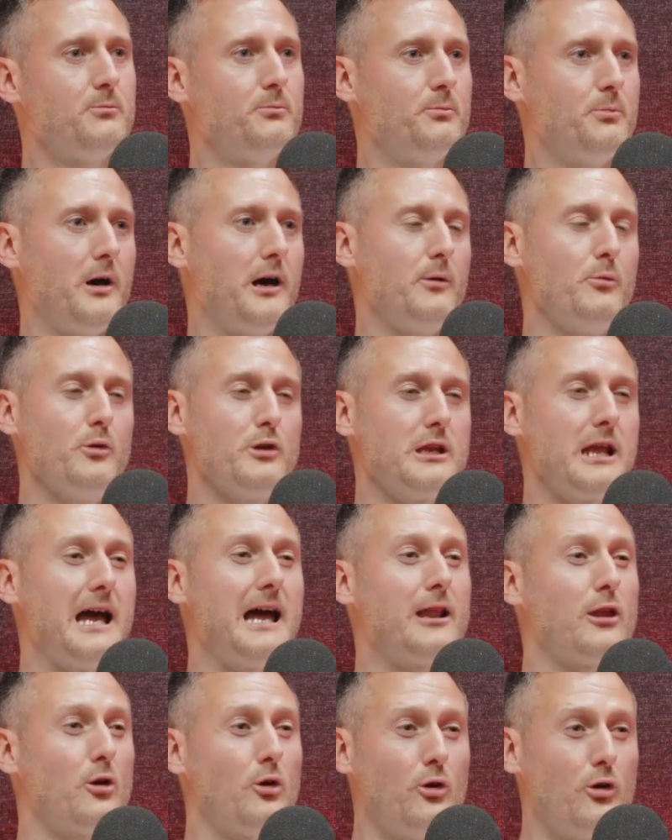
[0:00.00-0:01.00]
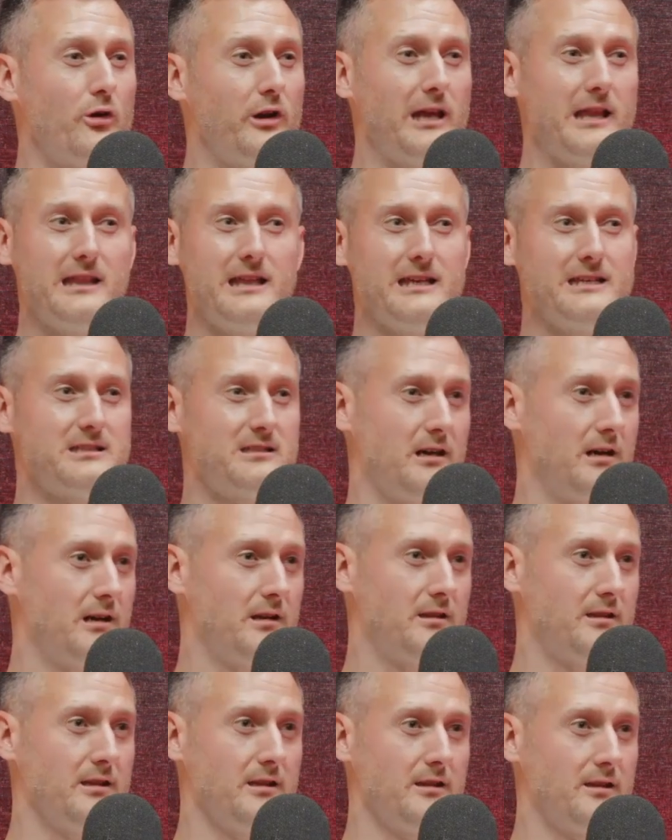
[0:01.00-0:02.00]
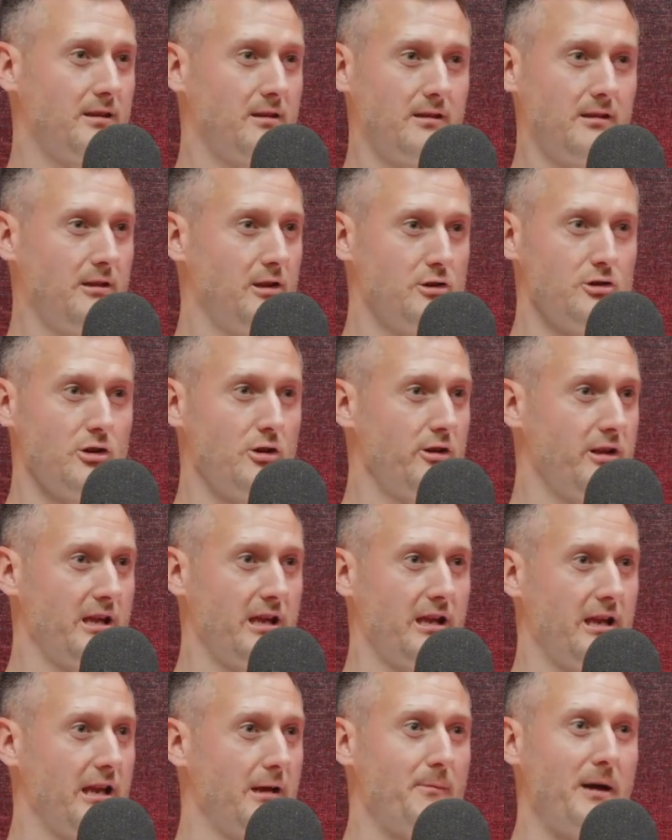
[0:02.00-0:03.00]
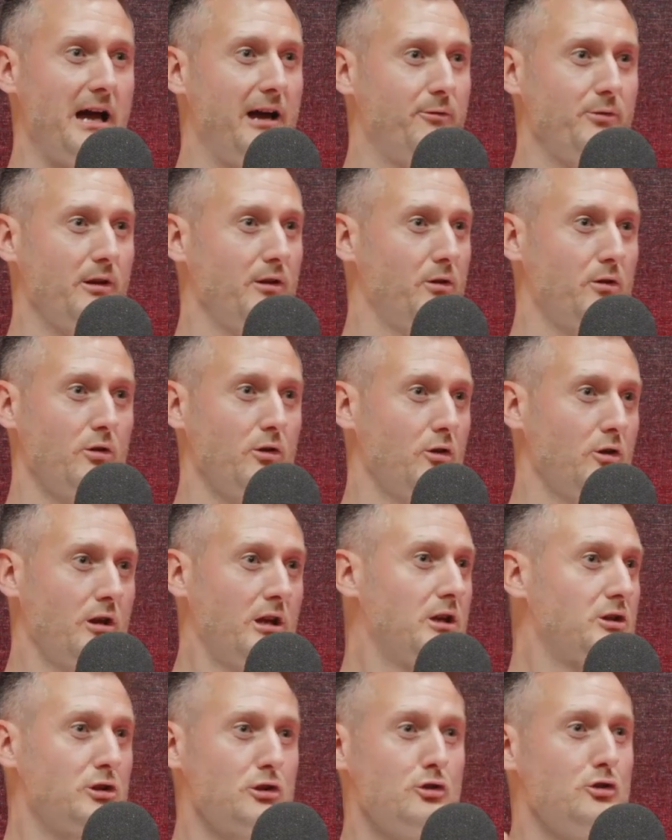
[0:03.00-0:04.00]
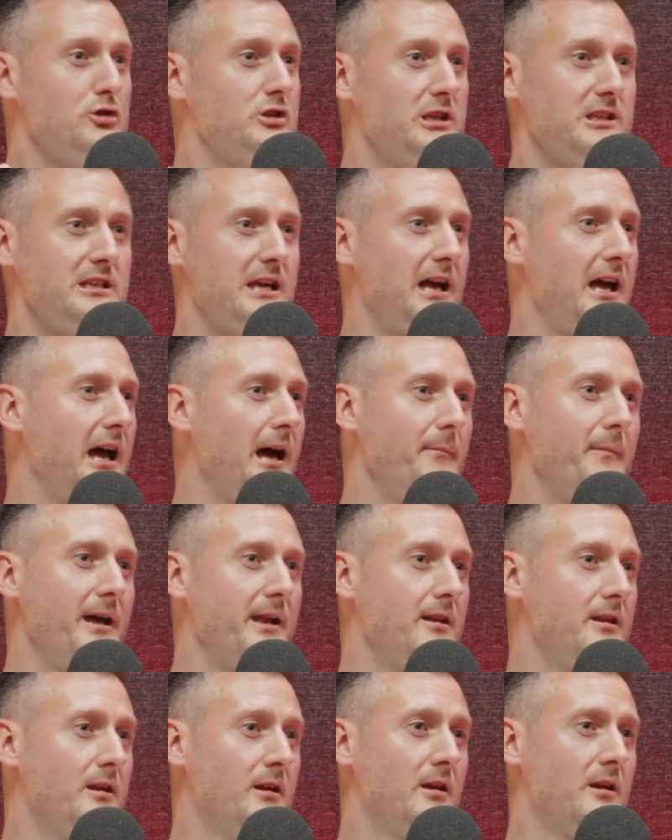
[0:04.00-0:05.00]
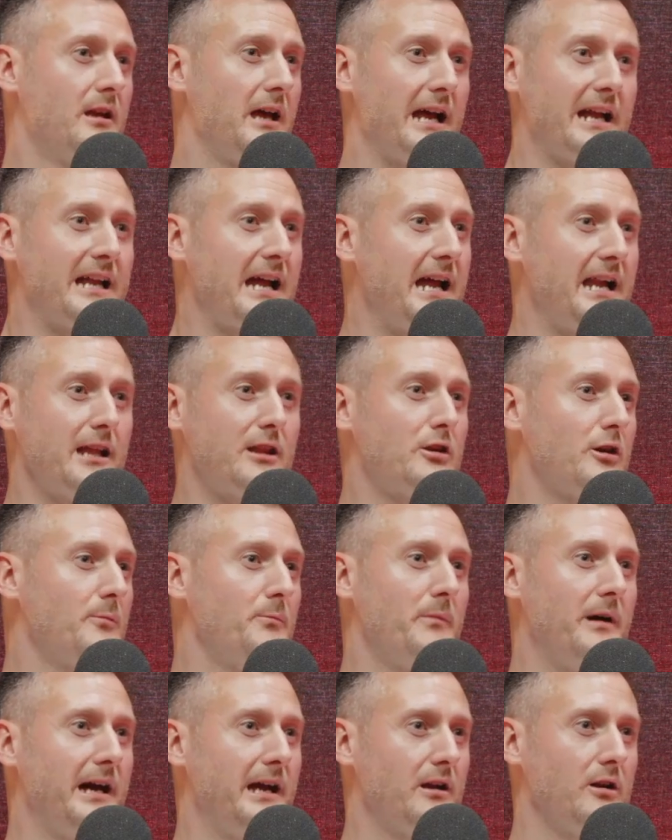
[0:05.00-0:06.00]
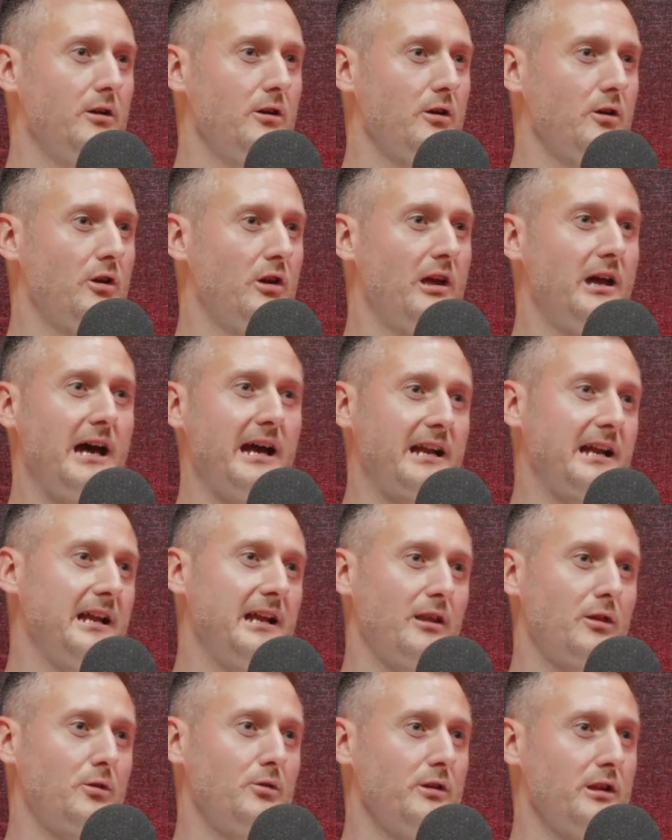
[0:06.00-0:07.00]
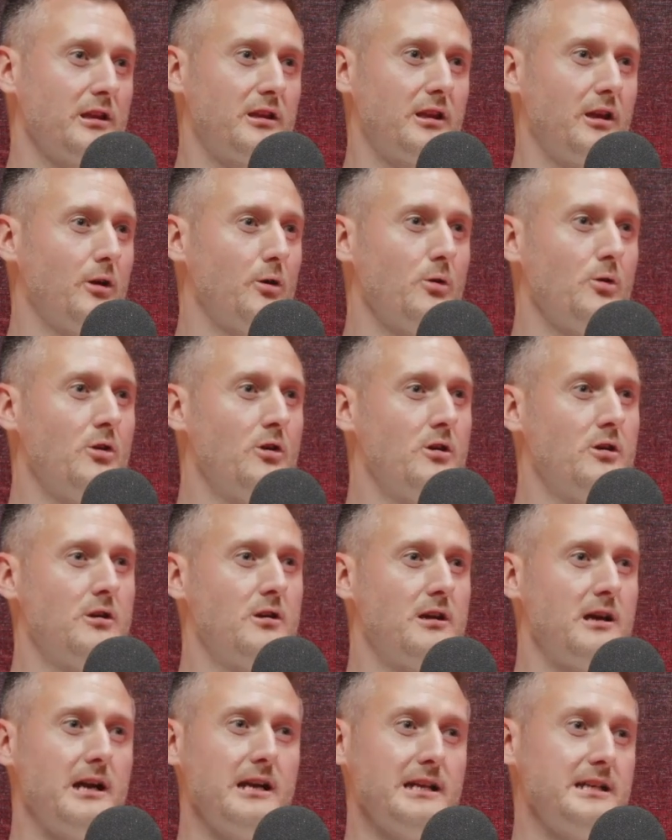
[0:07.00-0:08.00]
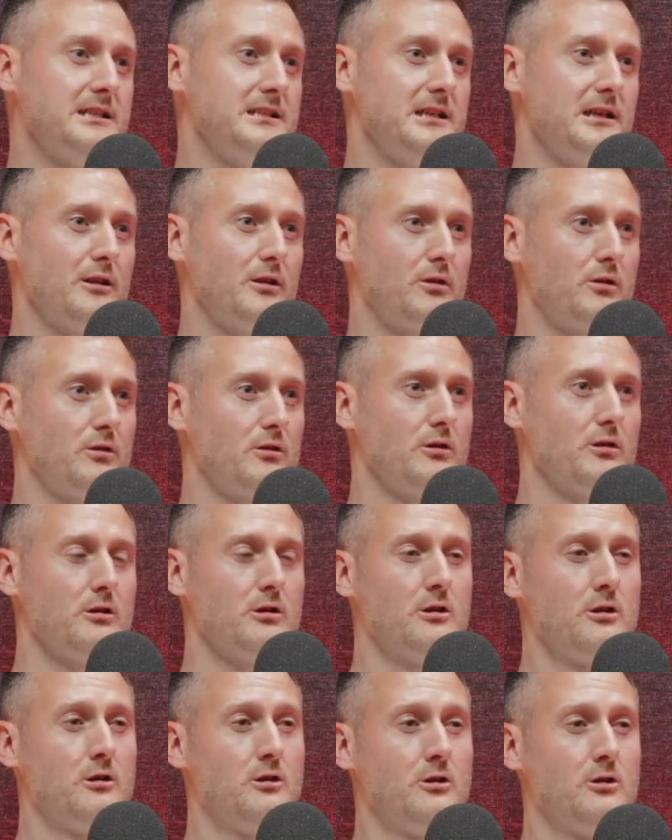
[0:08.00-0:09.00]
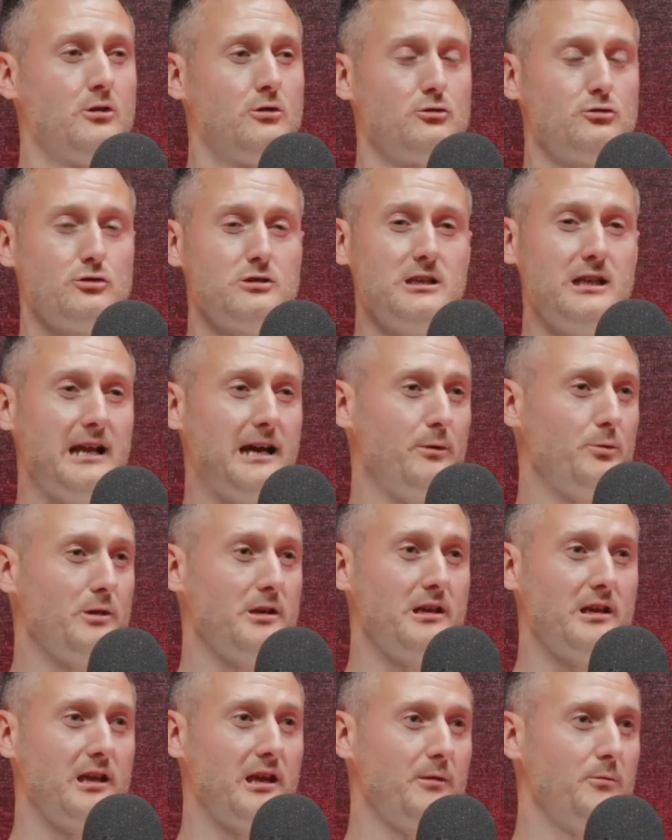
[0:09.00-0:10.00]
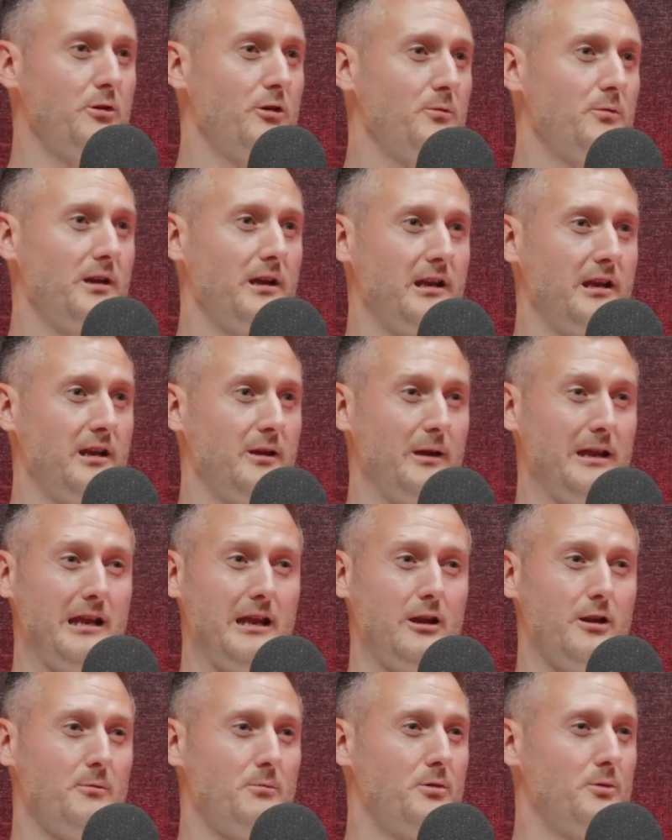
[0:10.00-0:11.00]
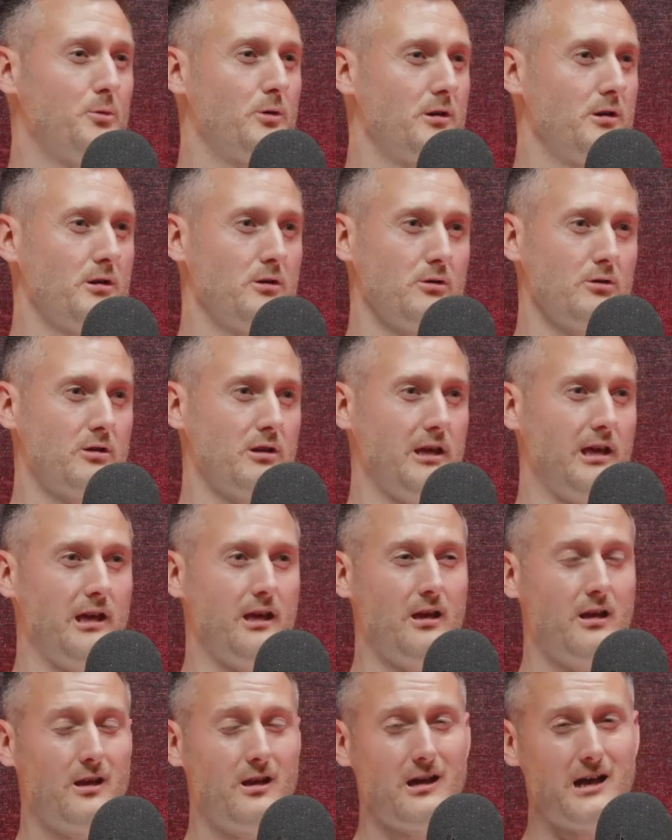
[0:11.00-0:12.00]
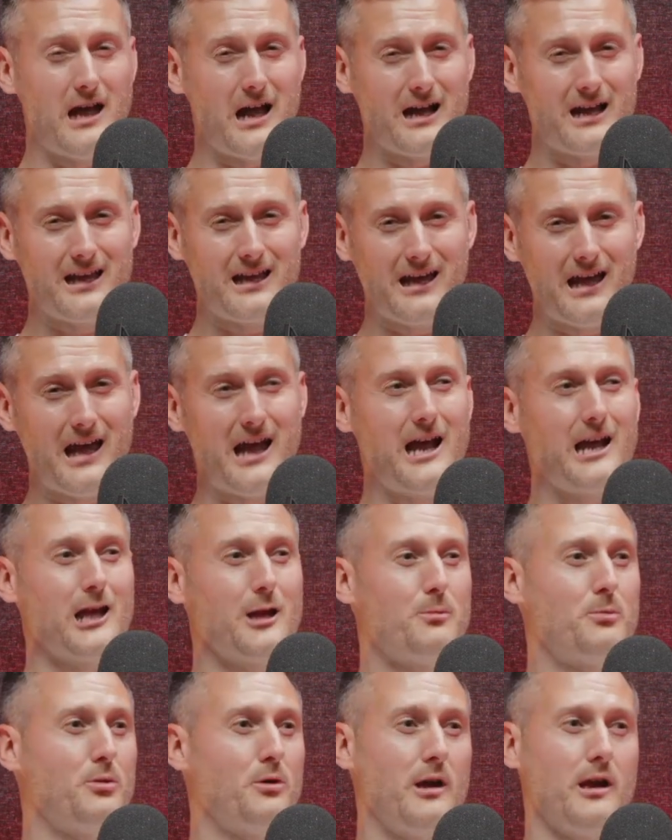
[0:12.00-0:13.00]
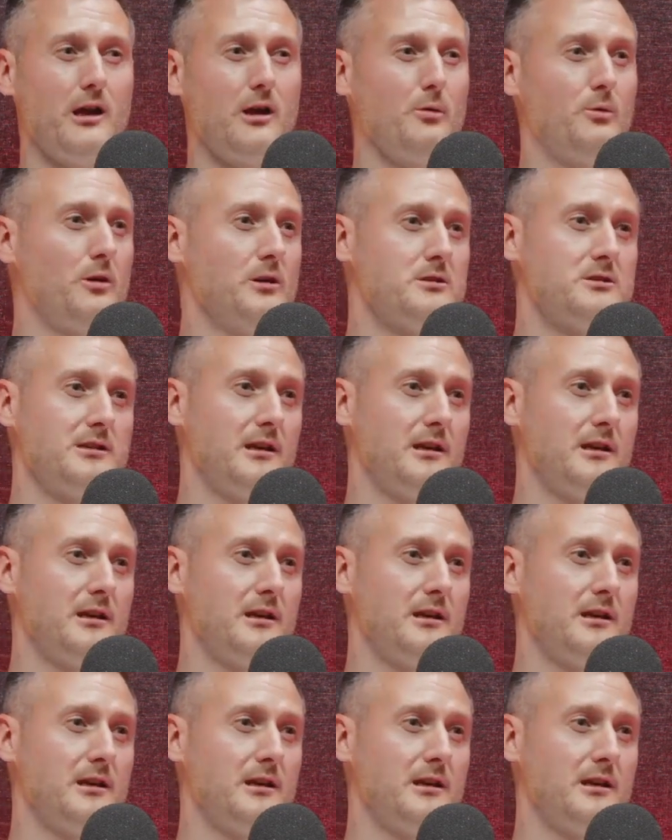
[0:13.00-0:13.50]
But when I had already started the journey, and I'm halfway through, so you says, I'm in. I can't turn back now. I can't throw in the towel. I need to see it through. So see that week it came out, mate, and it now number 1 in the UK. I can't put any words